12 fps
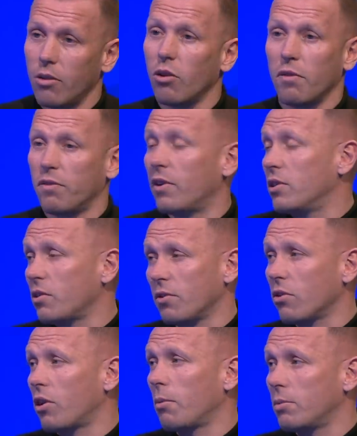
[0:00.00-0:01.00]
North fronts of
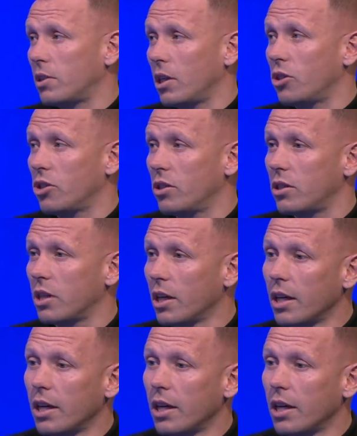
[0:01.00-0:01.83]
all competitions.